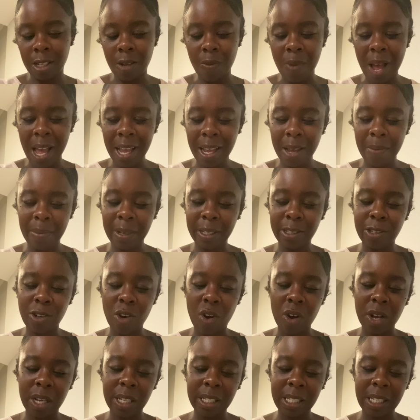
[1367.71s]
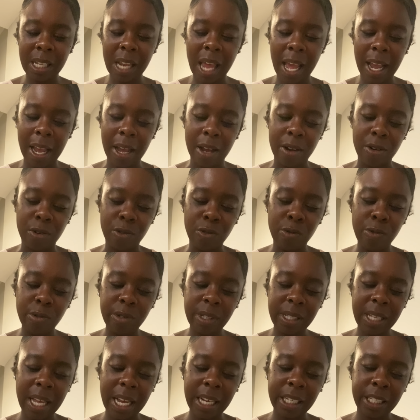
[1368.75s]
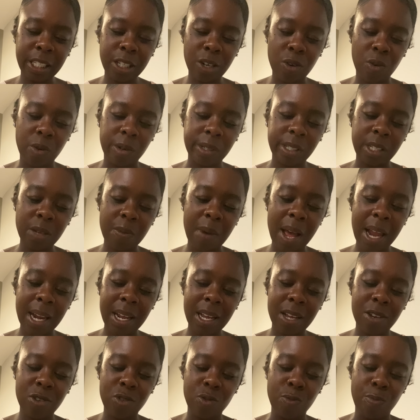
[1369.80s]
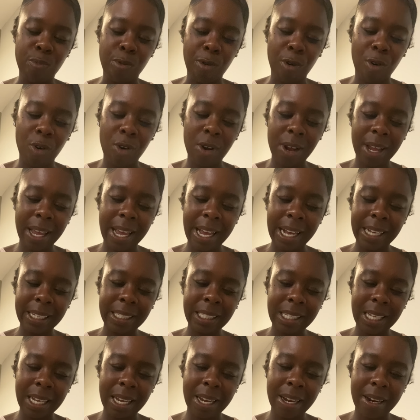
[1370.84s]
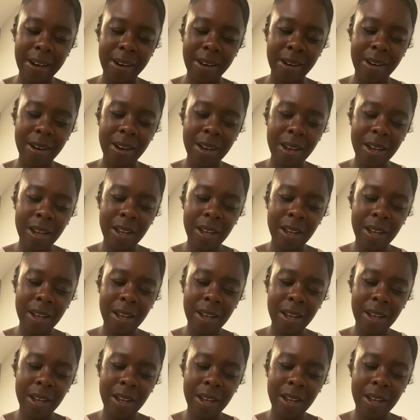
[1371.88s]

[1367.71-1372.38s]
Somebody could be talking to like a news station or somebody could do broadcasting here.